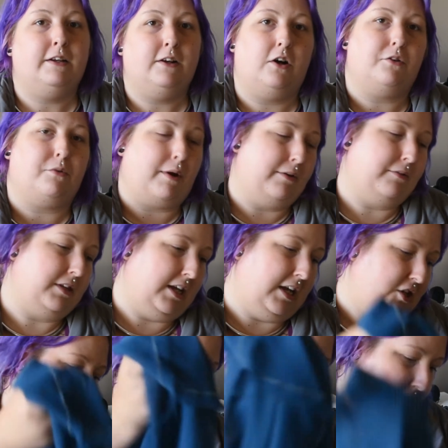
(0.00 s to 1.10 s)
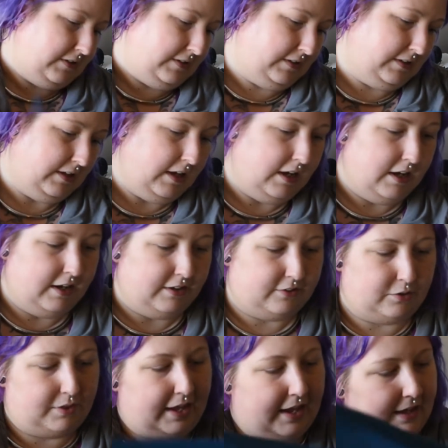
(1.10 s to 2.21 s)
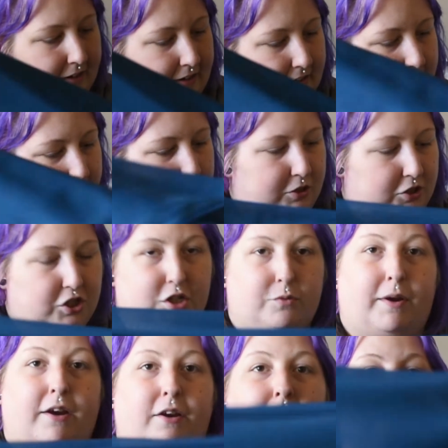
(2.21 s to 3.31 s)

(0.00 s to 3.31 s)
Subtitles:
around the edges. So that is what she wears,